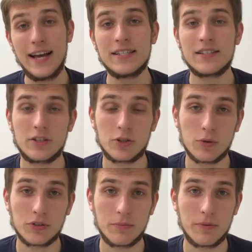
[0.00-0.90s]
As I
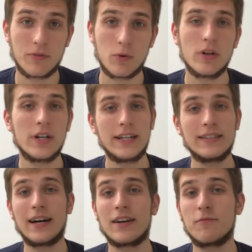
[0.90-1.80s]
told you before, a
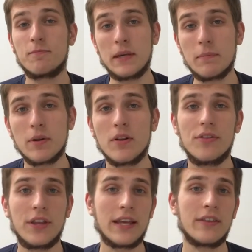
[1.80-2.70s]
lot of people
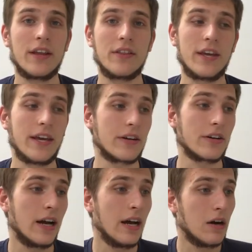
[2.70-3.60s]
think that
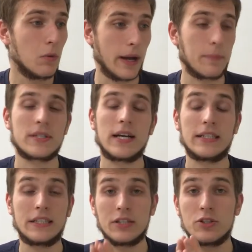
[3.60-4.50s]
their
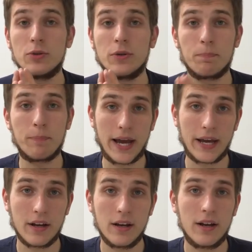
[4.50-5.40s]
website is doing
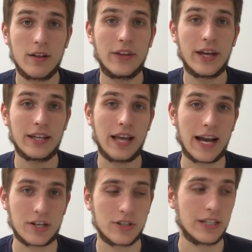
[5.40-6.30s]
better than it
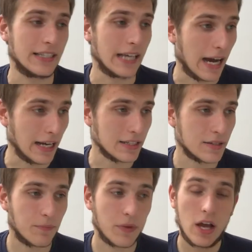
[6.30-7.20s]
actually does.
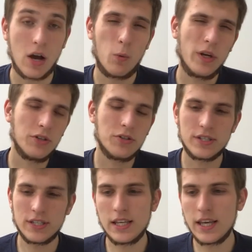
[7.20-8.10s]
When you
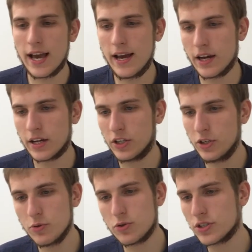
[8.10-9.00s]
see a
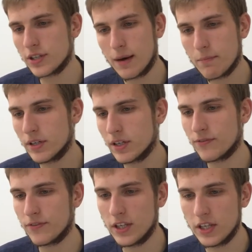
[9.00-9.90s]
huge number
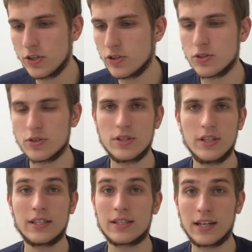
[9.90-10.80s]
of issues
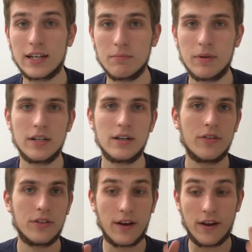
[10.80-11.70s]
in a
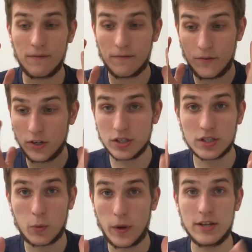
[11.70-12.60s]
sidebar, the first
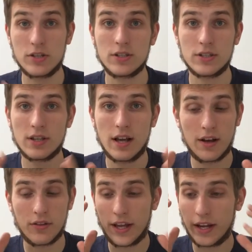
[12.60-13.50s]
questions
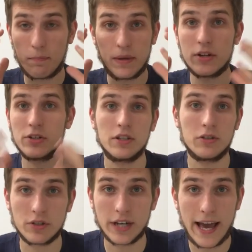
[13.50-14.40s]
that appear in
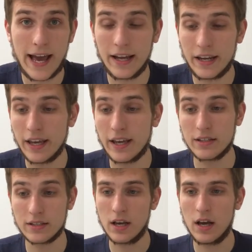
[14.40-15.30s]
your head
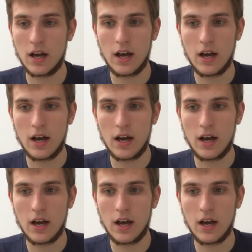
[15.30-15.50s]
is,